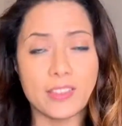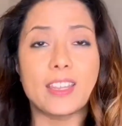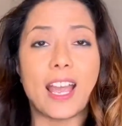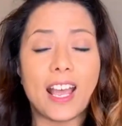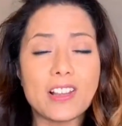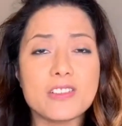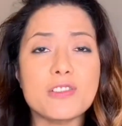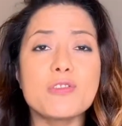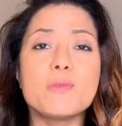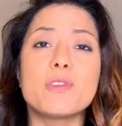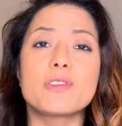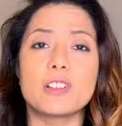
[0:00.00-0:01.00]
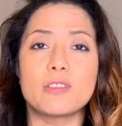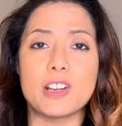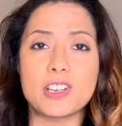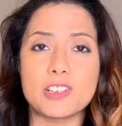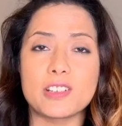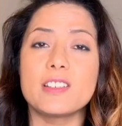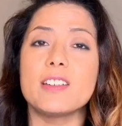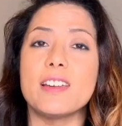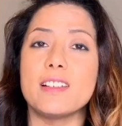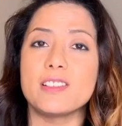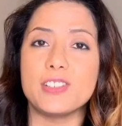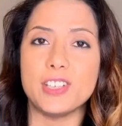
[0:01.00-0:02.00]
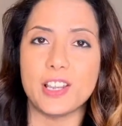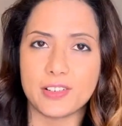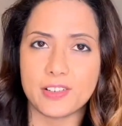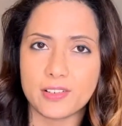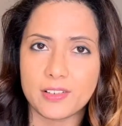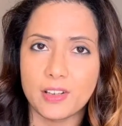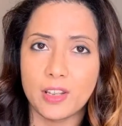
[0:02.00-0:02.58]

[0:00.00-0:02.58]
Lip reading: The answer to both the question is yes.